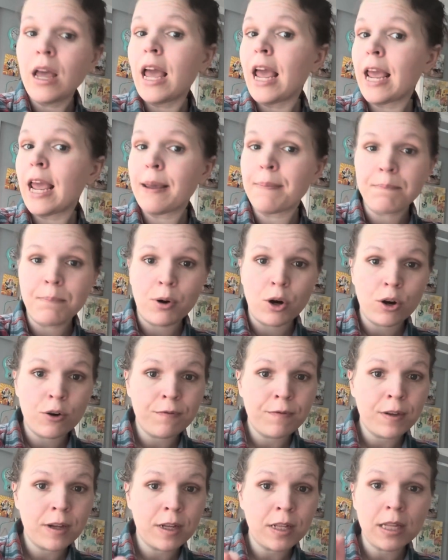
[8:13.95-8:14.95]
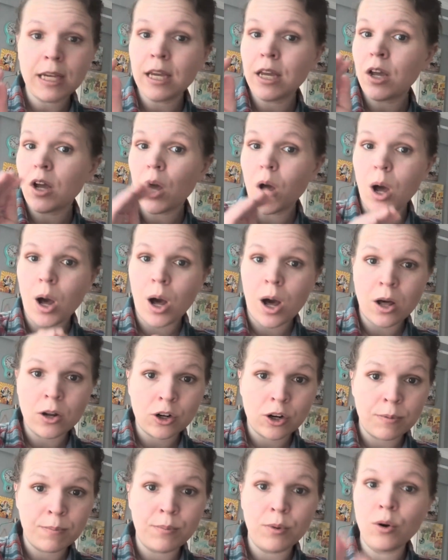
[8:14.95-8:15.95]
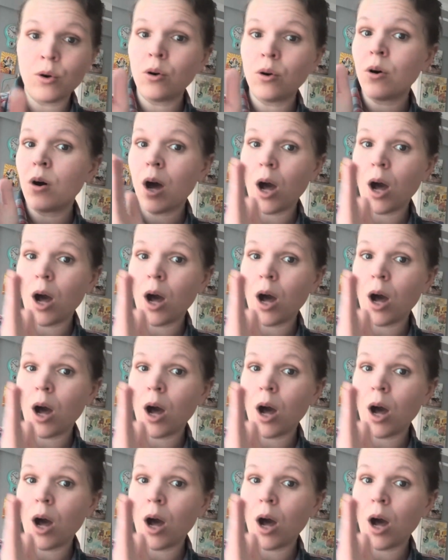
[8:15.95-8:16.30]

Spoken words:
a perfectly honorable,